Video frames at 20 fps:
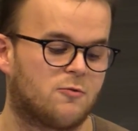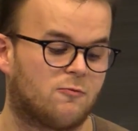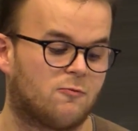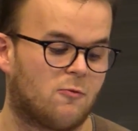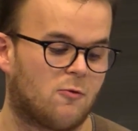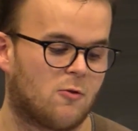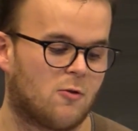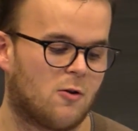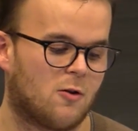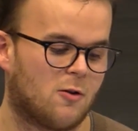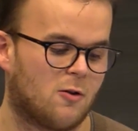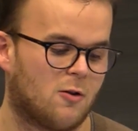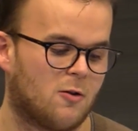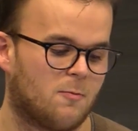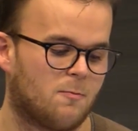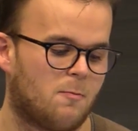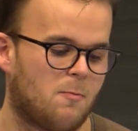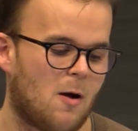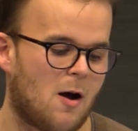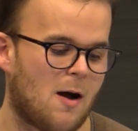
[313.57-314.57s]
rural
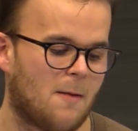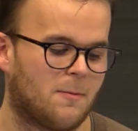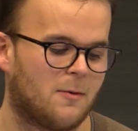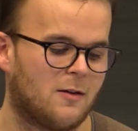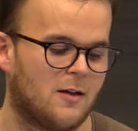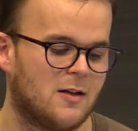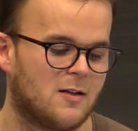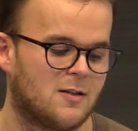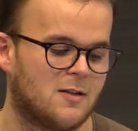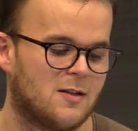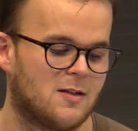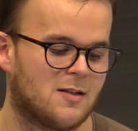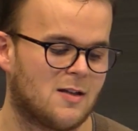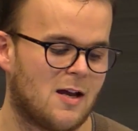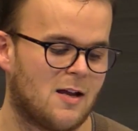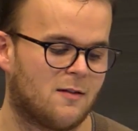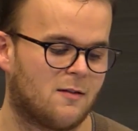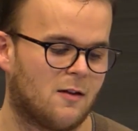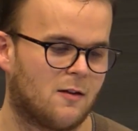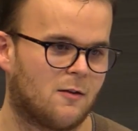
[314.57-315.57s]
population in a sense,